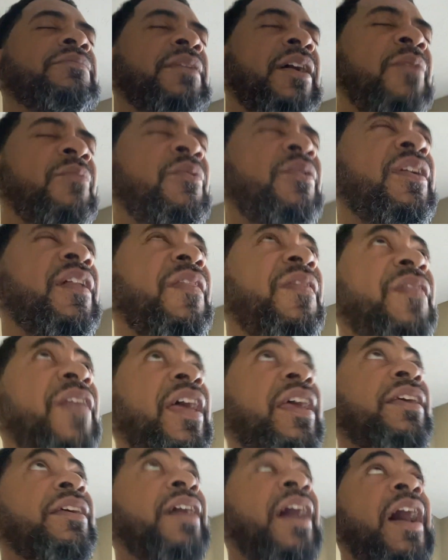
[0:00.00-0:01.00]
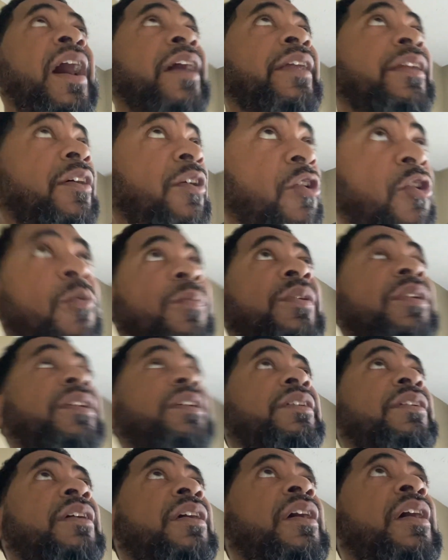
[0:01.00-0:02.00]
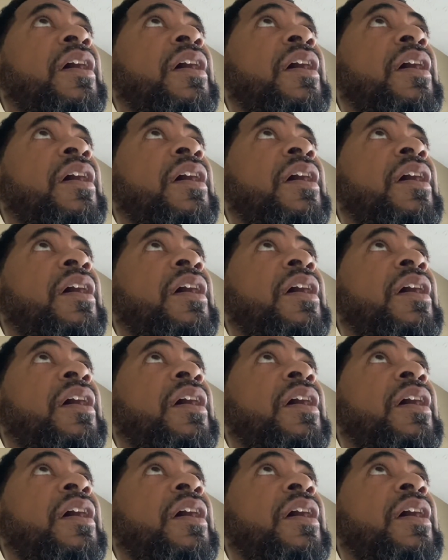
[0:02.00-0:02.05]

I want to thank God openly.